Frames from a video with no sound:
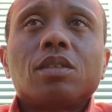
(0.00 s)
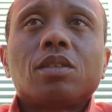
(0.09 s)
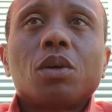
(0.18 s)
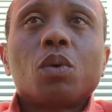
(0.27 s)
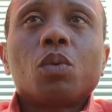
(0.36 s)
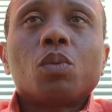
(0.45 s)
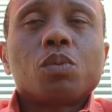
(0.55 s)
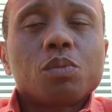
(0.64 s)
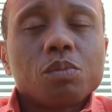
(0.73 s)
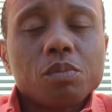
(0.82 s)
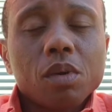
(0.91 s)
So
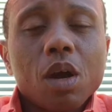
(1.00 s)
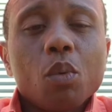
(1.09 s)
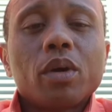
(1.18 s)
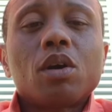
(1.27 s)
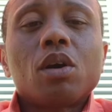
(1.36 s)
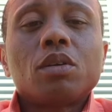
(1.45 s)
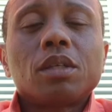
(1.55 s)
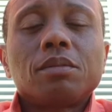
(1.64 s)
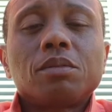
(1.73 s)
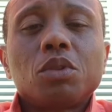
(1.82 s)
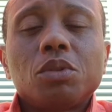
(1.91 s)
I went on
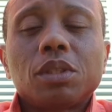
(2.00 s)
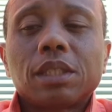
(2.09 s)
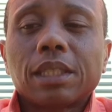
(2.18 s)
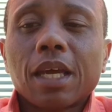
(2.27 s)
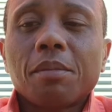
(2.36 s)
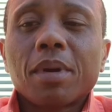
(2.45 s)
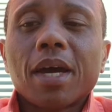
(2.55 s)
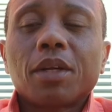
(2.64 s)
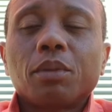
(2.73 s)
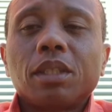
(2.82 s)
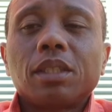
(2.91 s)
and used the same
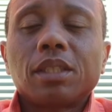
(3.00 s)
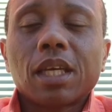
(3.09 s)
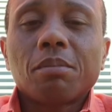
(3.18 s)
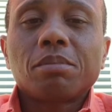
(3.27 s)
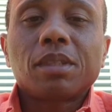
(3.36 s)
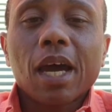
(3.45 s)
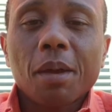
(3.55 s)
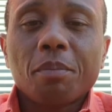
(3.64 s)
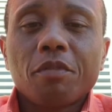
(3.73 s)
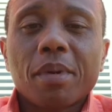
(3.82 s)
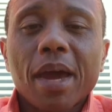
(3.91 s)
battery, the same
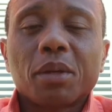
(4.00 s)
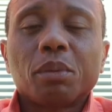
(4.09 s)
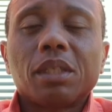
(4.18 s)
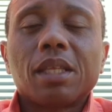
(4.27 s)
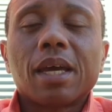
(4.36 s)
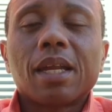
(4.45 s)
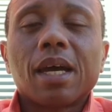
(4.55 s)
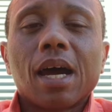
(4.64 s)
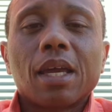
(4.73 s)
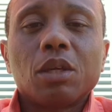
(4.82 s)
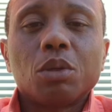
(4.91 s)
type of battery that
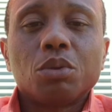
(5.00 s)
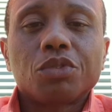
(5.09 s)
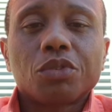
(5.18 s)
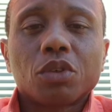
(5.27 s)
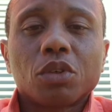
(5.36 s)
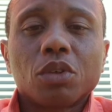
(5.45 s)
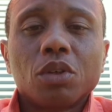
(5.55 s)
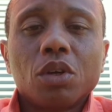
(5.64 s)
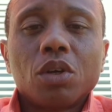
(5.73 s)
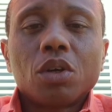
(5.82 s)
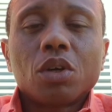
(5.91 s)
I use for
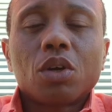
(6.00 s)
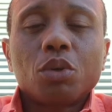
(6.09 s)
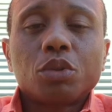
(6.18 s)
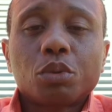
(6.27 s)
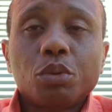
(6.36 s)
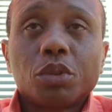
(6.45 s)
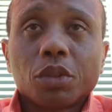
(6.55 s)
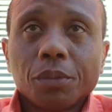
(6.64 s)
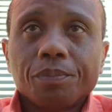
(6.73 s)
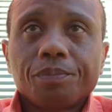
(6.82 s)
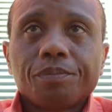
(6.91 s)
Ghost
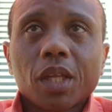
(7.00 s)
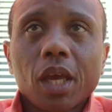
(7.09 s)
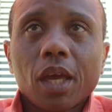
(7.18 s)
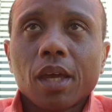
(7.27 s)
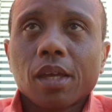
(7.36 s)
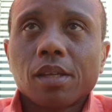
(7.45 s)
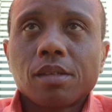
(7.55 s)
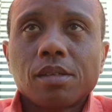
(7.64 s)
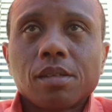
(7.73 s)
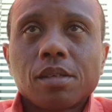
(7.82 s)
Cruiser. And